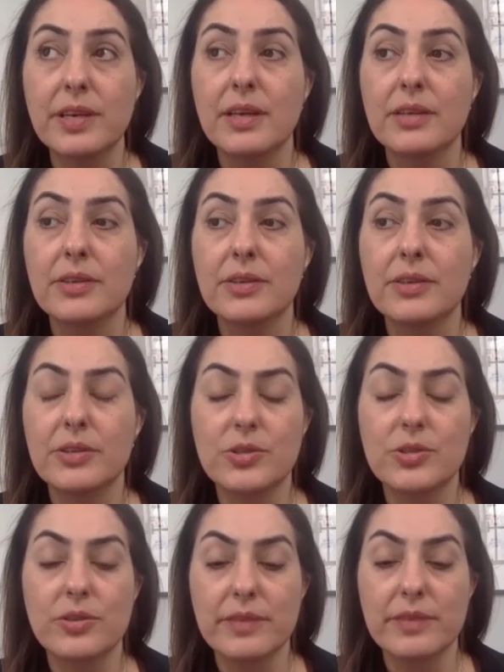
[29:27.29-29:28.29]
your
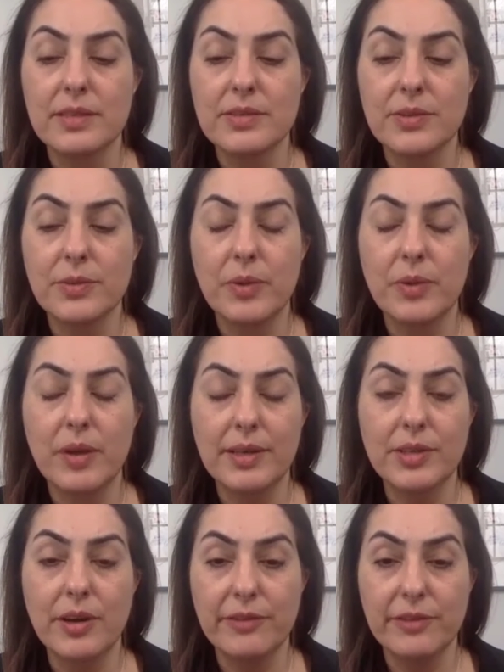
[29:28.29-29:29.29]
service or
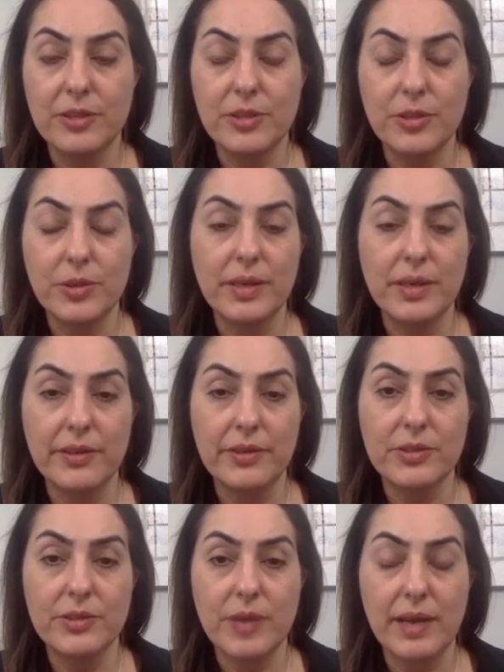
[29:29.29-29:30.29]
product offer to another
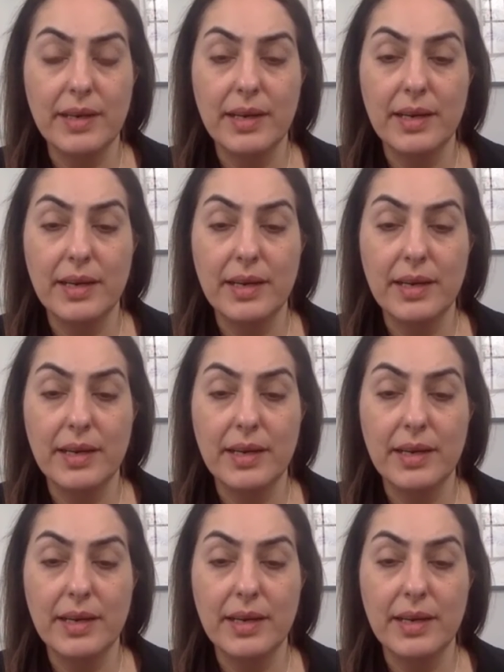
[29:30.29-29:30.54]
strata,